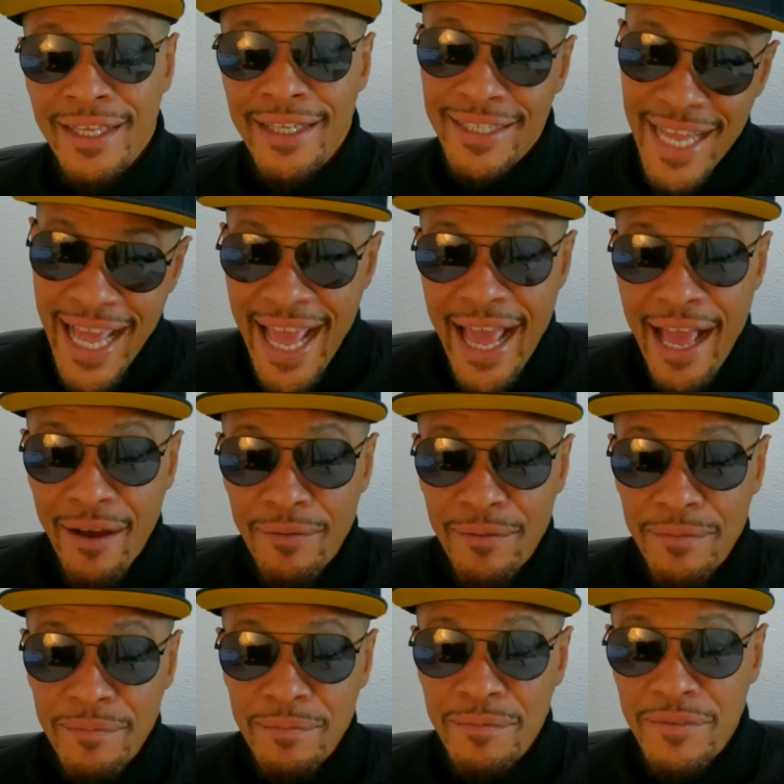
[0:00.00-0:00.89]
Now,
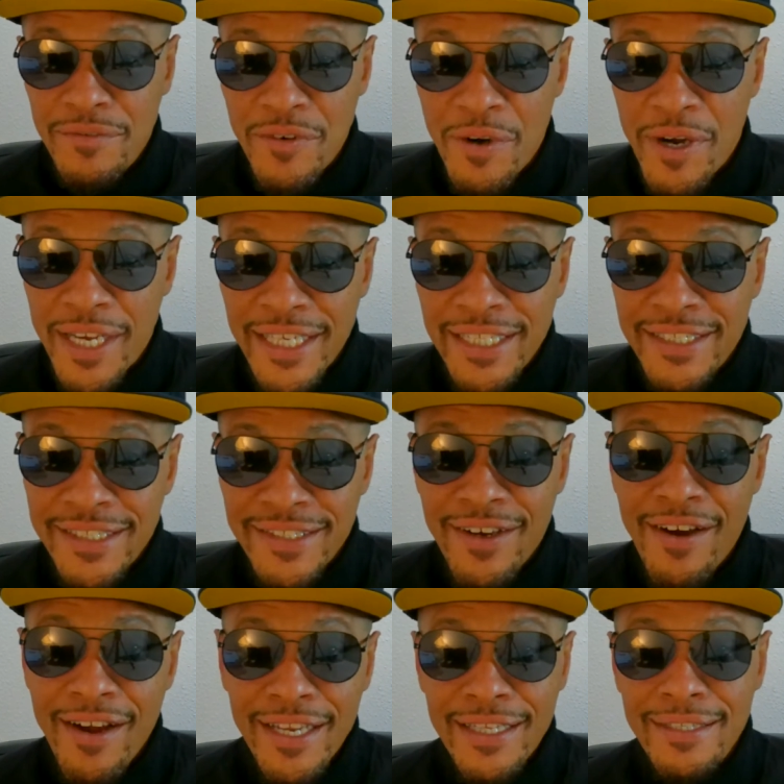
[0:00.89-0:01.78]
before I get
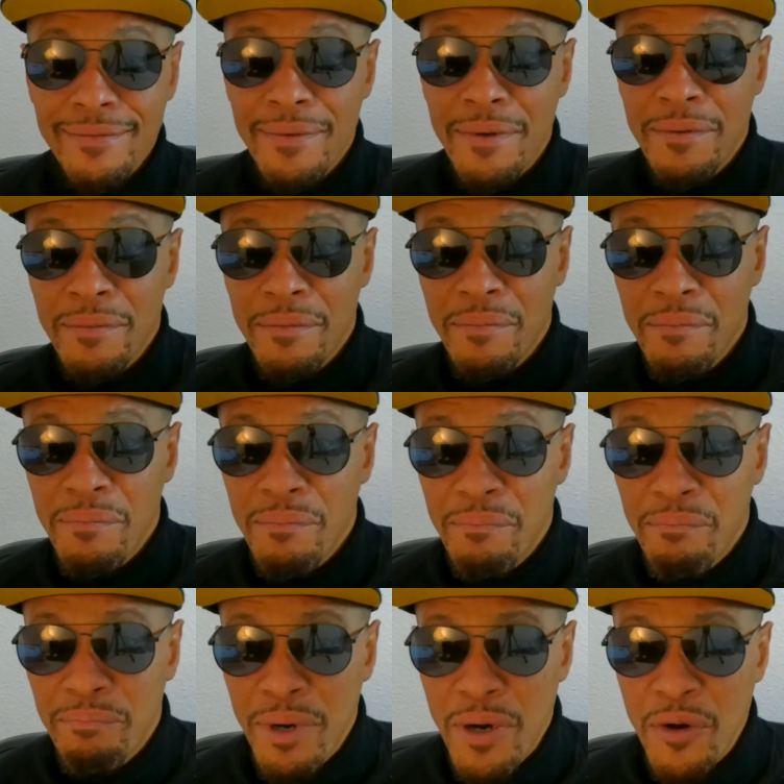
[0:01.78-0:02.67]
started,
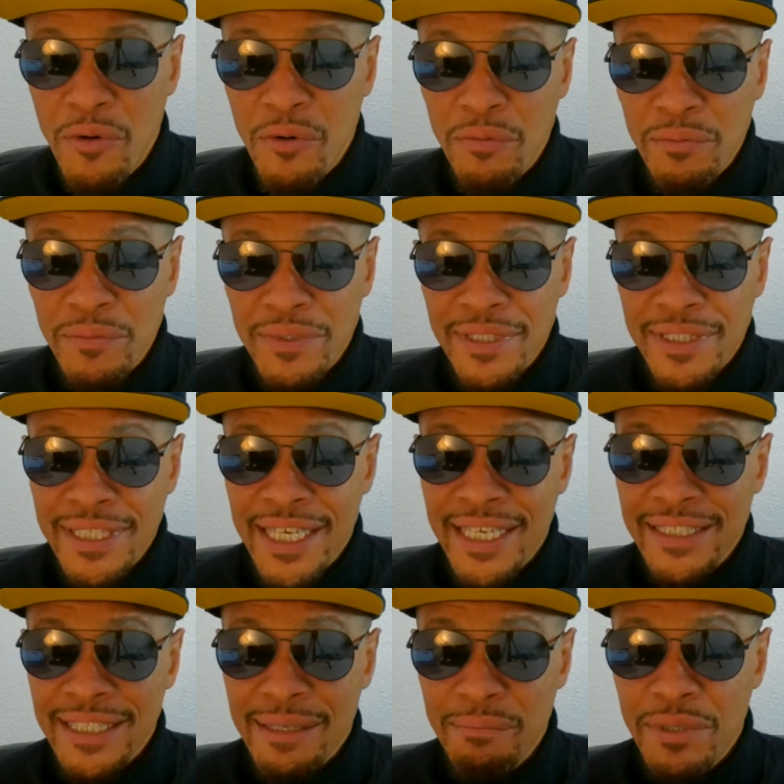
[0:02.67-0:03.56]
boom,
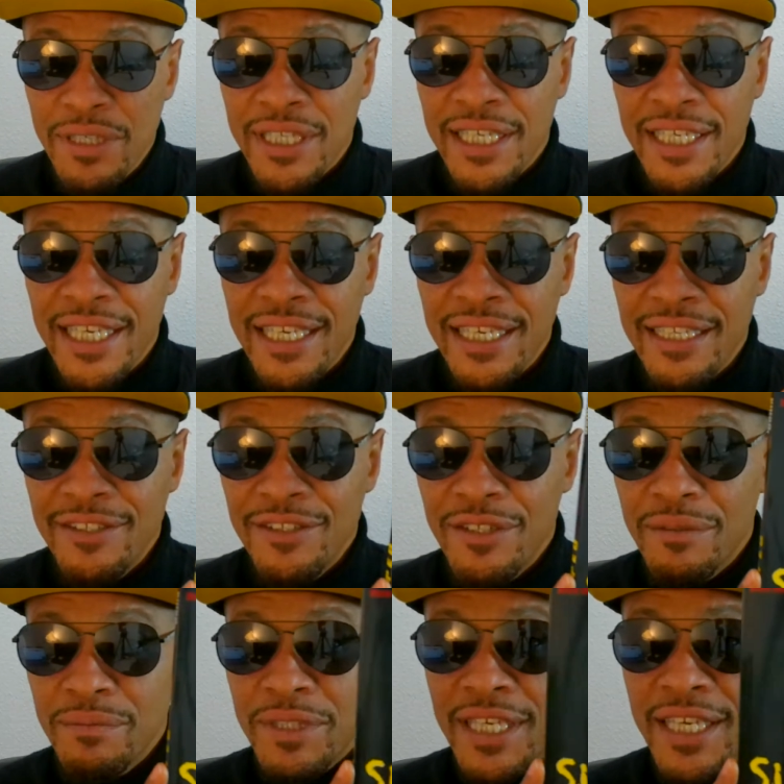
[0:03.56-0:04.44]
there's that book again. You
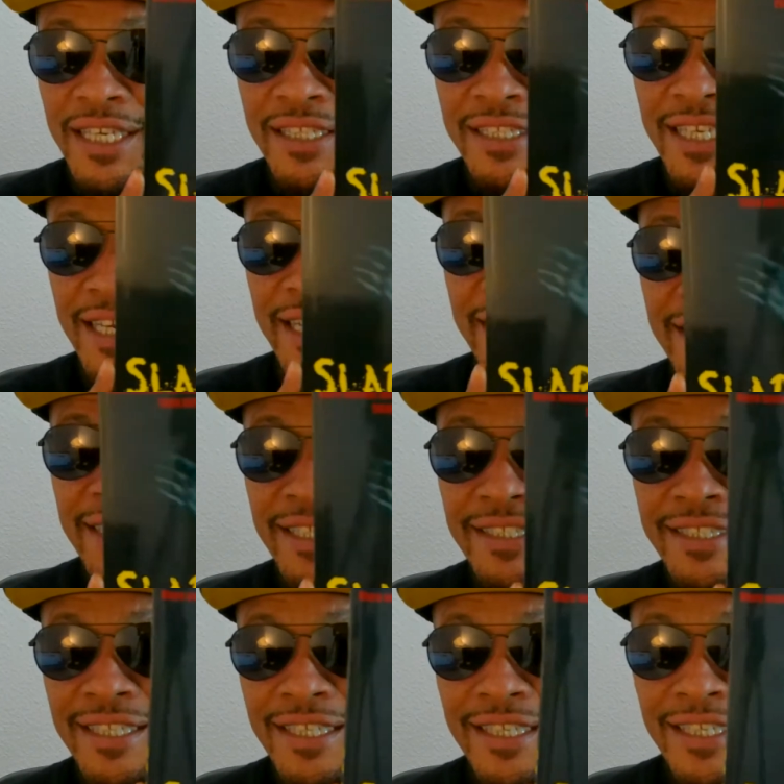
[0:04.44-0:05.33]
know what I'm saying? There it is.